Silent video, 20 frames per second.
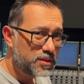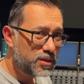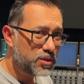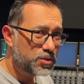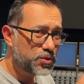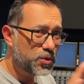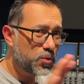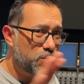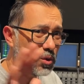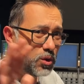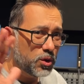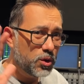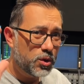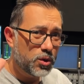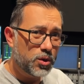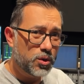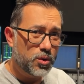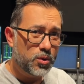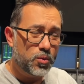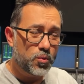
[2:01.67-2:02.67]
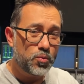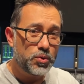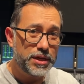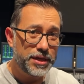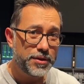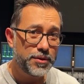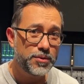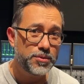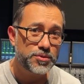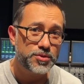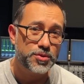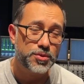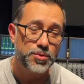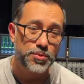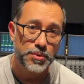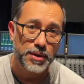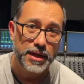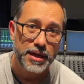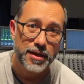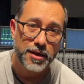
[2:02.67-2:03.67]
So we use
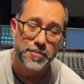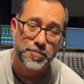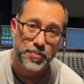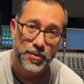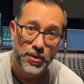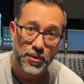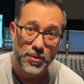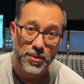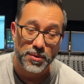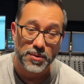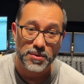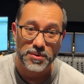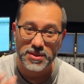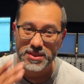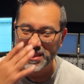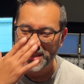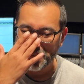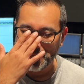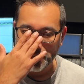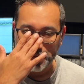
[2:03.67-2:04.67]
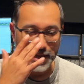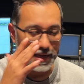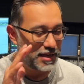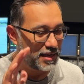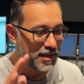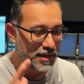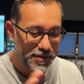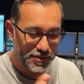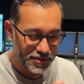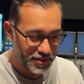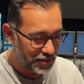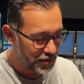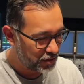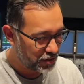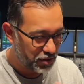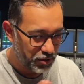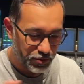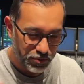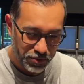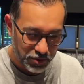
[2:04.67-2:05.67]
three computers, and here's a
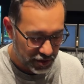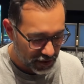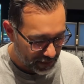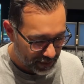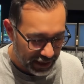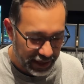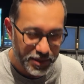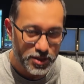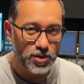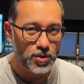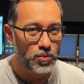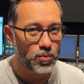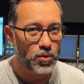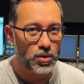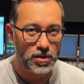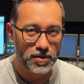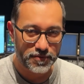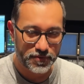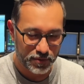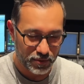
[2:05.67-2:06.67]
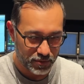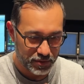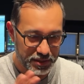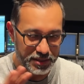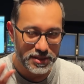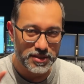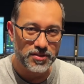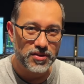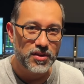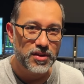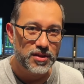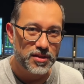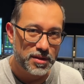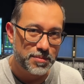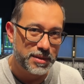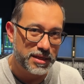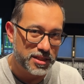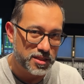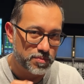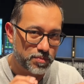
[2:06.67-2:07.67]
huge major workflow. Let
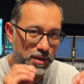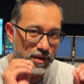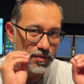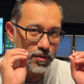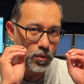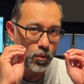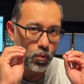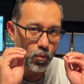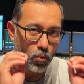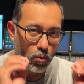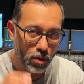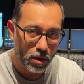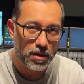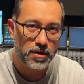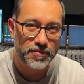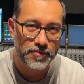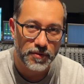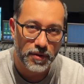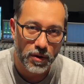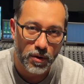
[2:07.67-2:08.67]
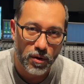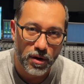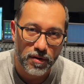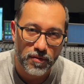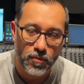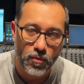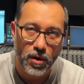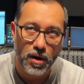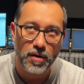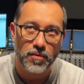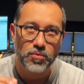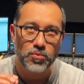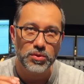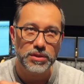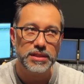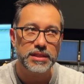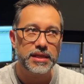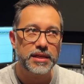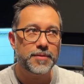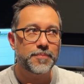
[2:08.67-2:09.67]
me explain the workflow of
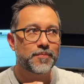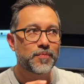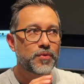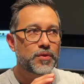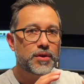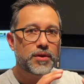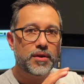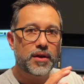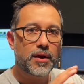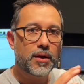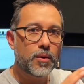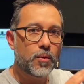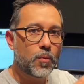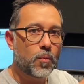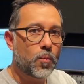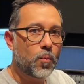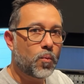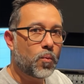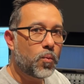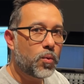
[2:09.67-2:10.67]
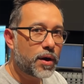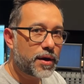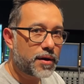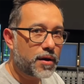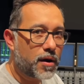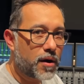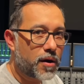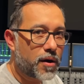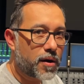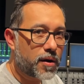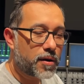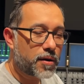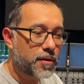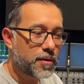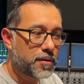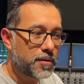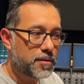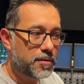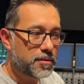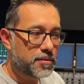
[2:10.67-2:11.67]
really what our
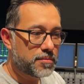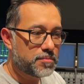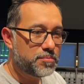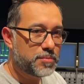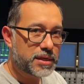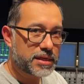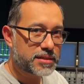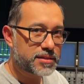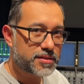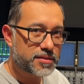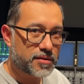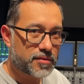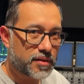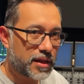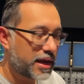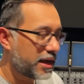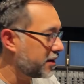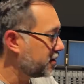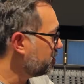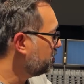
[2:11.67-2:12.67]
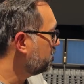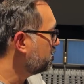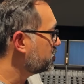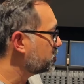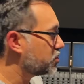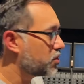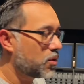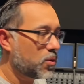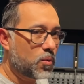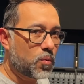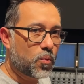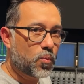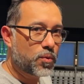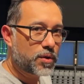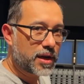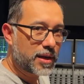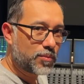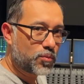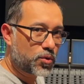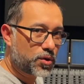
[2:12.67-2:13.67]
mixes are like. So when
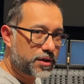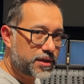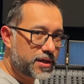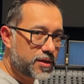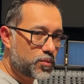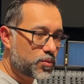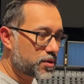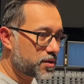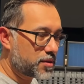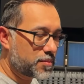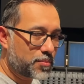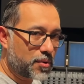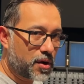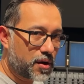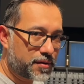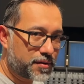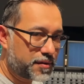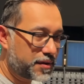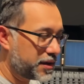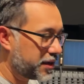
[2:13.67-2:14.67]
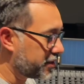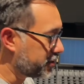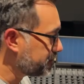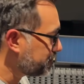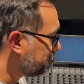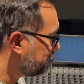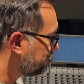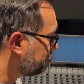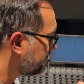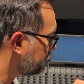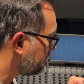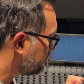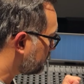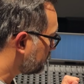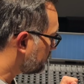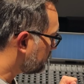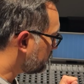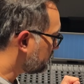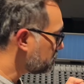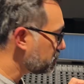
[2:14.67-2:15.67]
I'm working with a partner here,
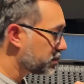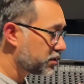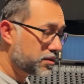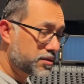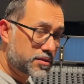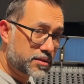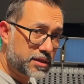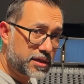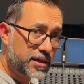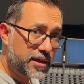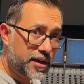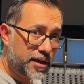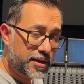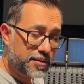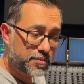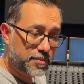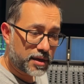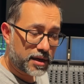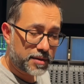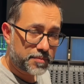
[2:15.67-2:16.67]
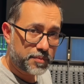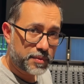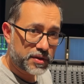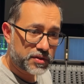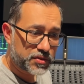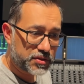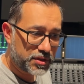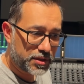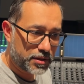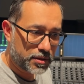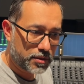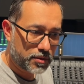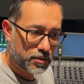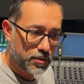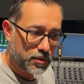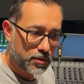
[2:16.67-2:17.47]
currently I'm mixing